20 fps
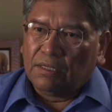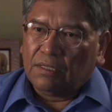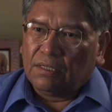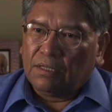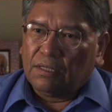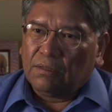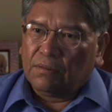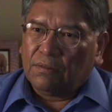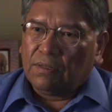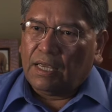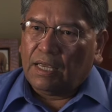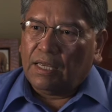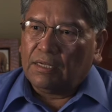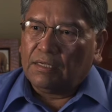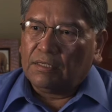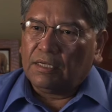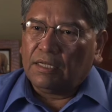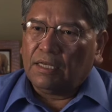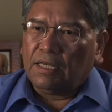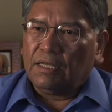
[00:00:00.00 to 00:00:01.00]
you know.
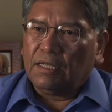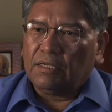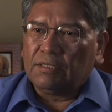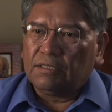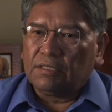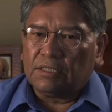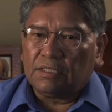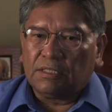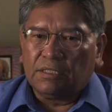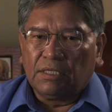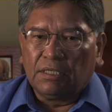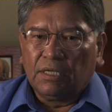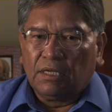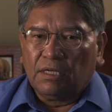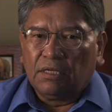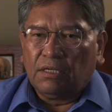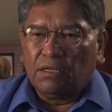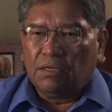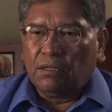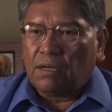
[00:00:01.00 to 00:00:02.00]
And
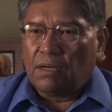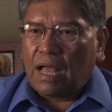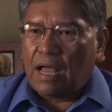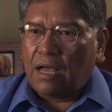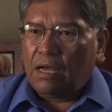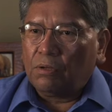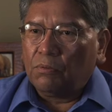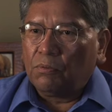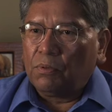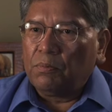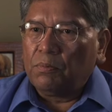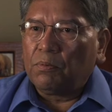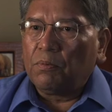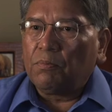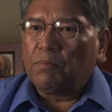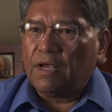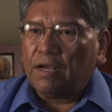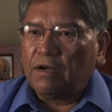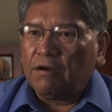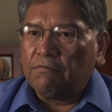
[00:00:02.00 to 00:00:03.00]
you know, how do we
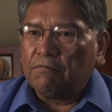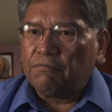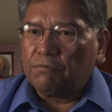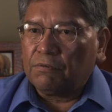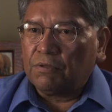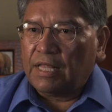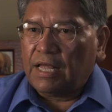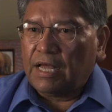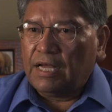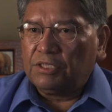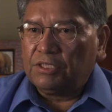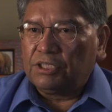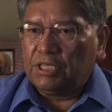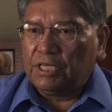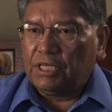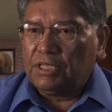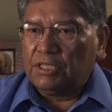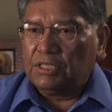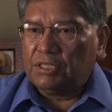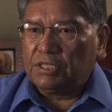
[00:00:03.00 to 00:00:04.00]
prepare for that
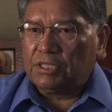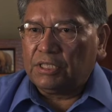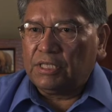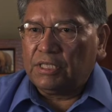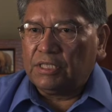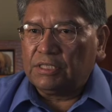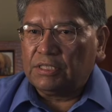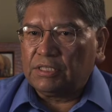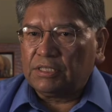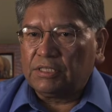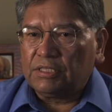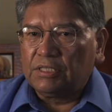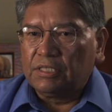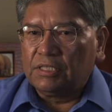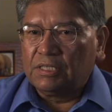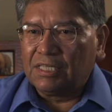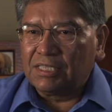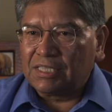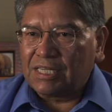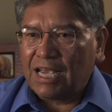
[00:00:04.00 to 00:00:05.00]
change is
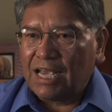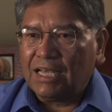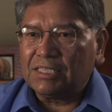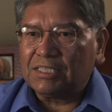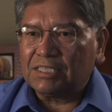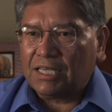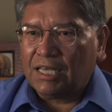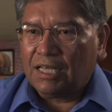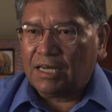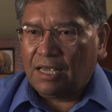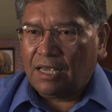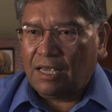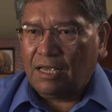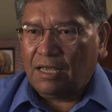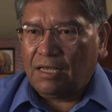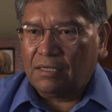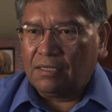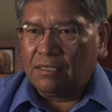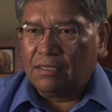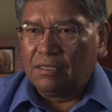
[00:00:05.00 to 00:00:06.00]
the task at
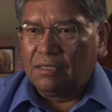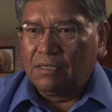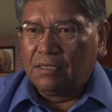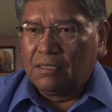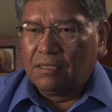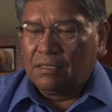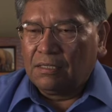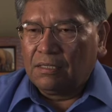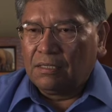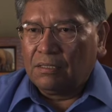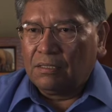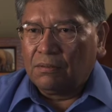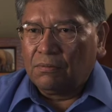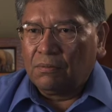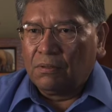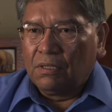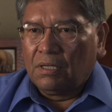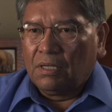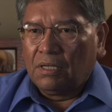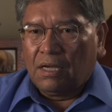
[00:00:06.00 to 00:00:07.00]
hand, you know.
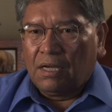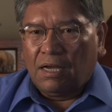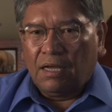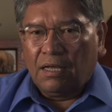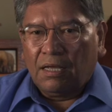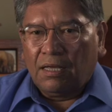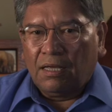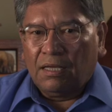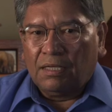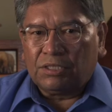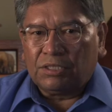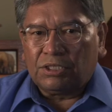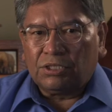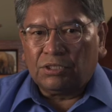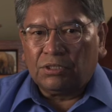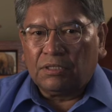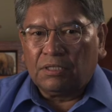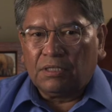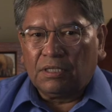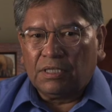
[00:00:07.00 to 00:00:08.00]
It's
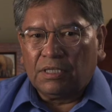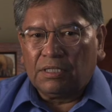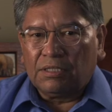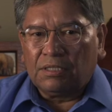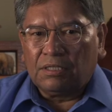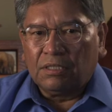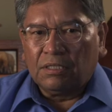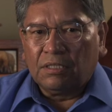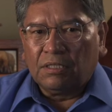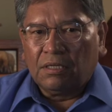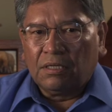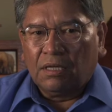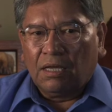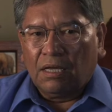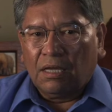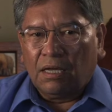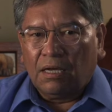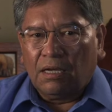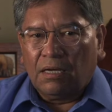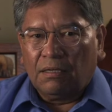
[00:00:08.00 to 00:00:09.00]
certainly
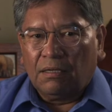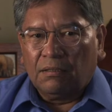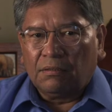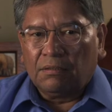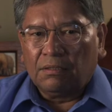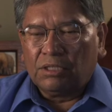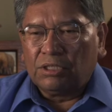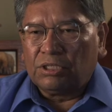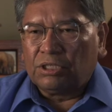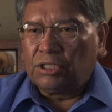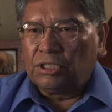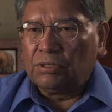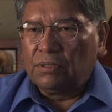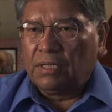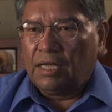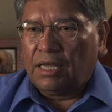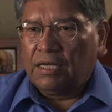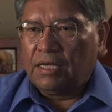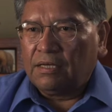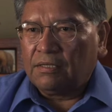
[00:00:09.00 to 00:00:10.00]
too
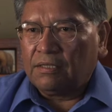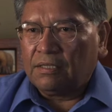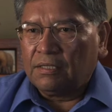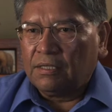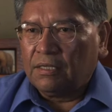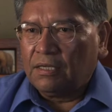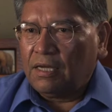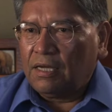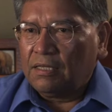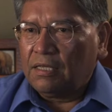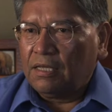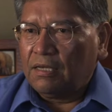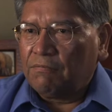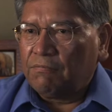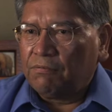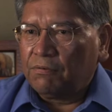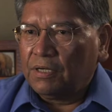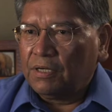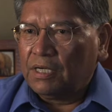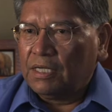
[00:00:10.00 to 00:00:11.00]
late, I think,
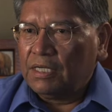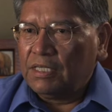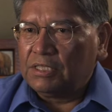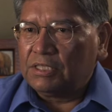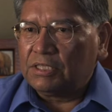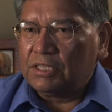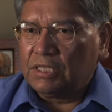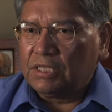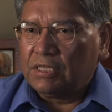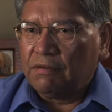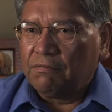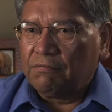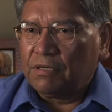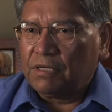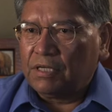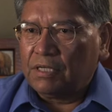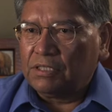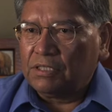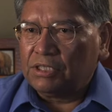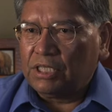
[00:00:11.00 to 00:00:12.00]
for any significant